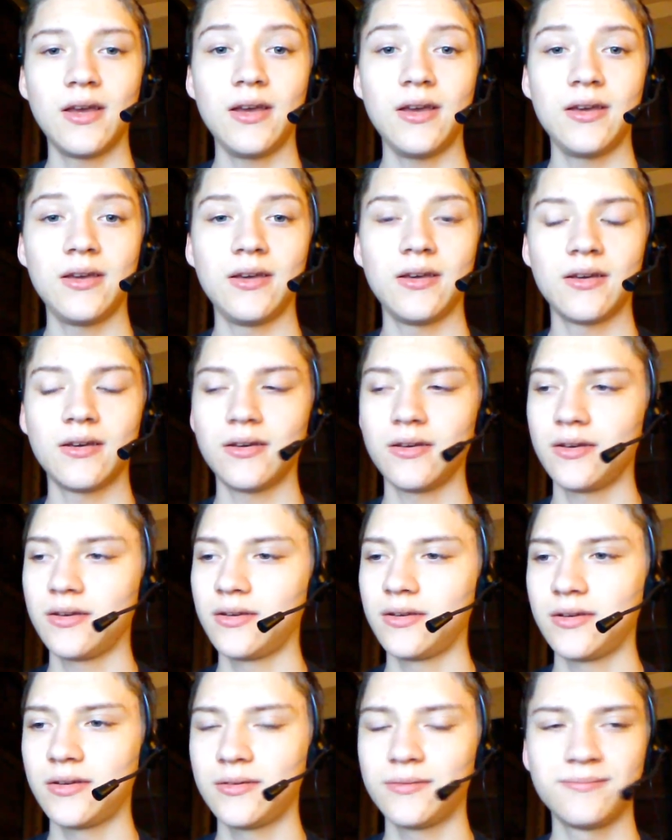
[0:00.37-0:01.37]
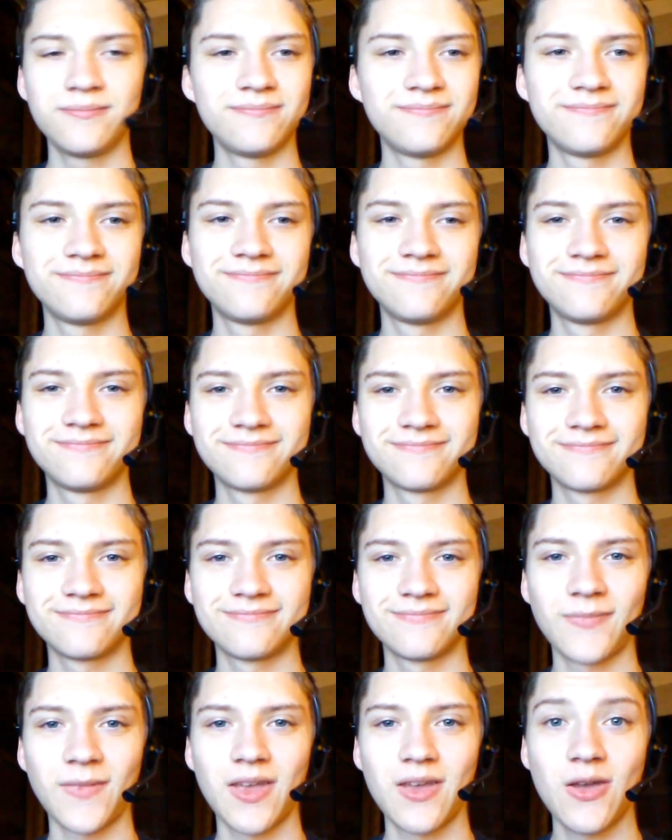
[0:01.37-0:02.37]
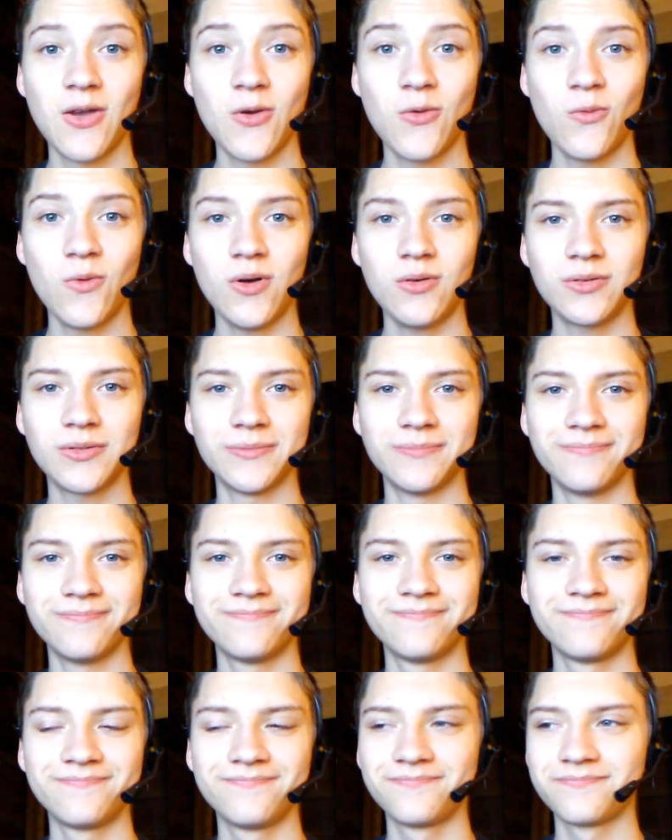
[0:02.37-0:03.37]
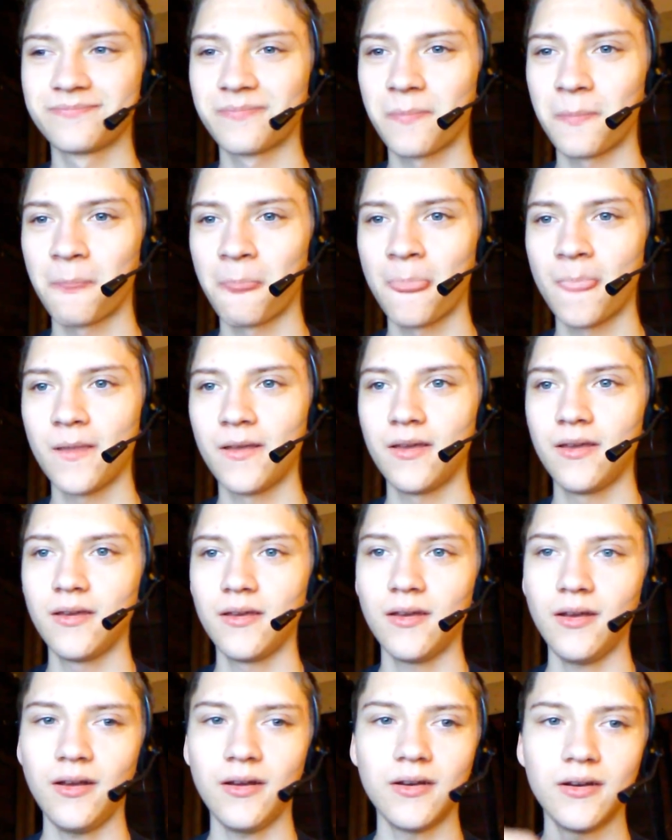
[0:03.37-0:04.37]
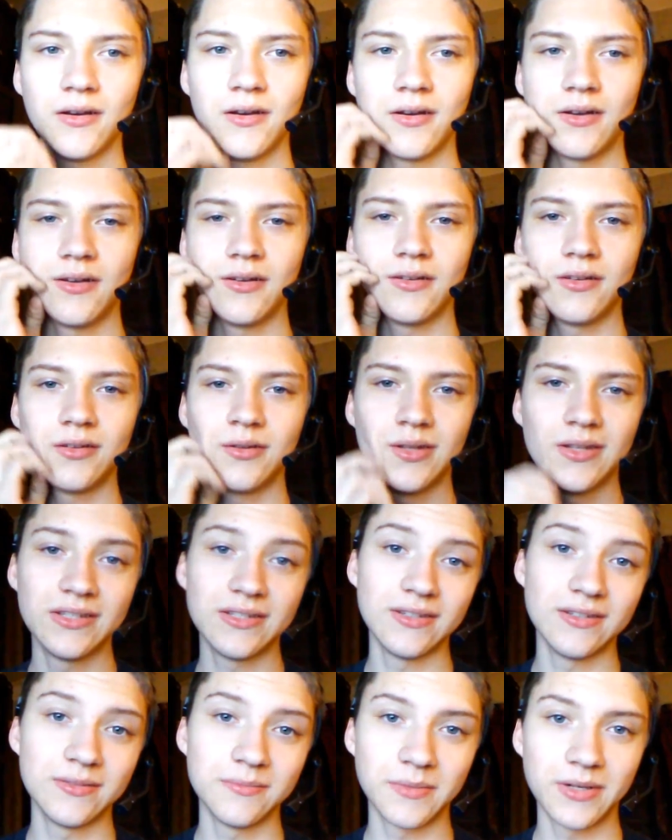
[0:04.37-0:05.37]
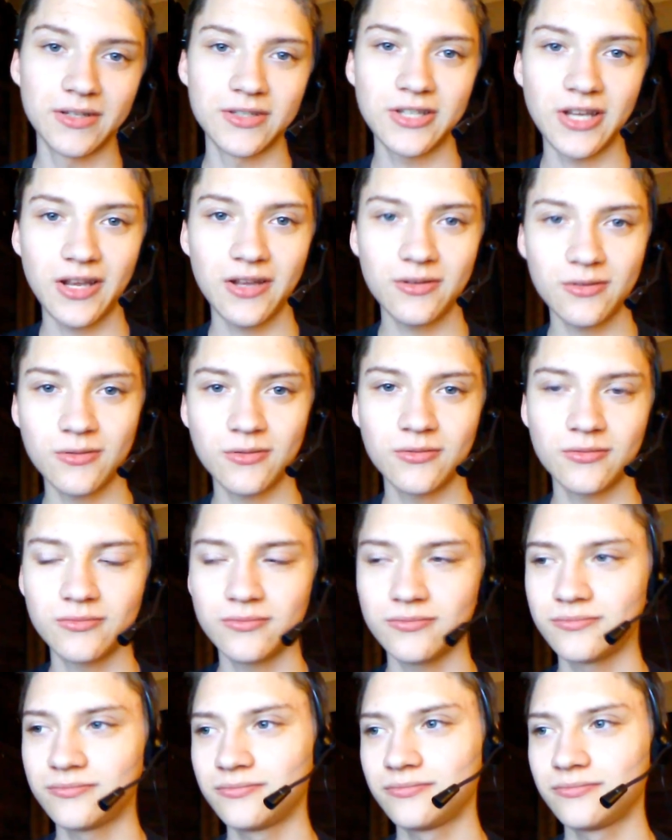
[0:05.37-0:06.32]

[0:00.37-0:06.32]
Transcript: Hey, uh, welcome. Uh, this is my channel,